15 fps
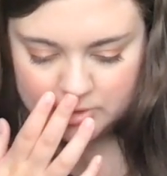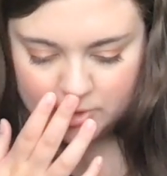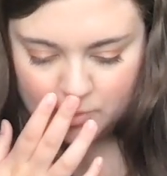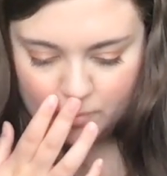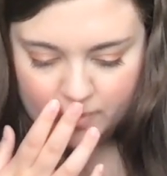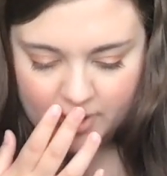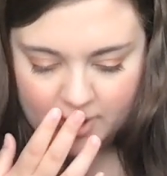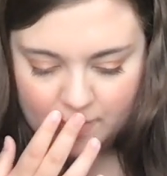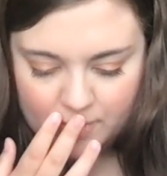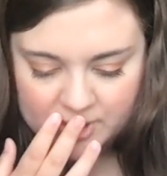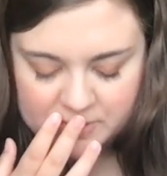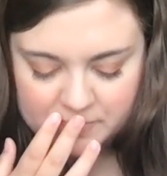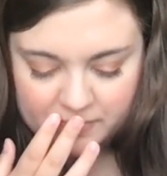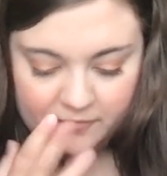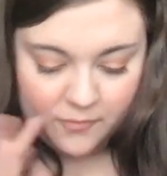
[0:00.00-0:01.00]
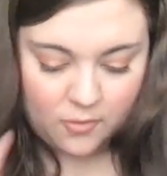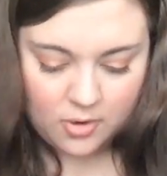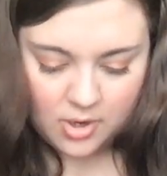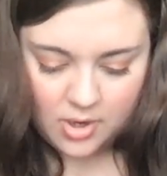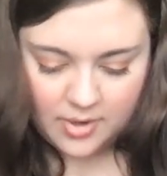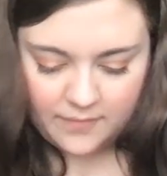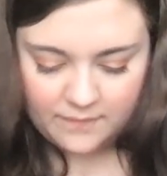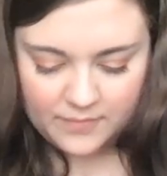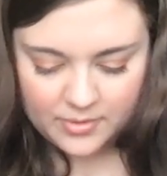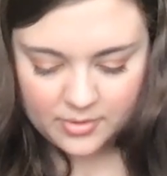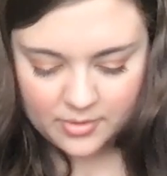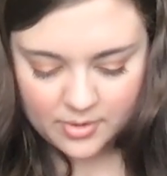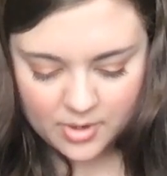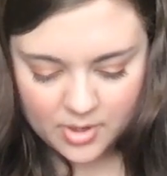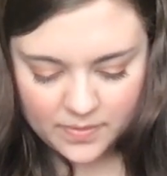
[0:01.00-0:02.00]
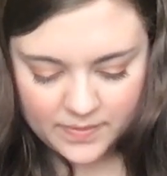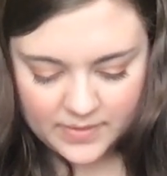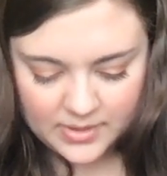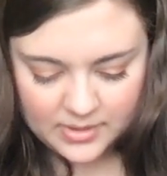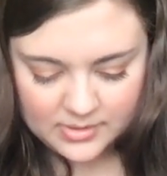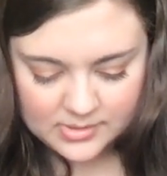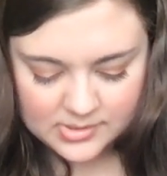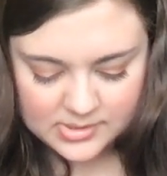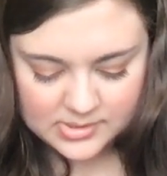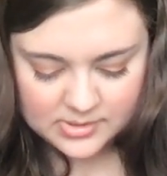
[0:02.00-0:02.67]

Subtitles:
where I was before on things.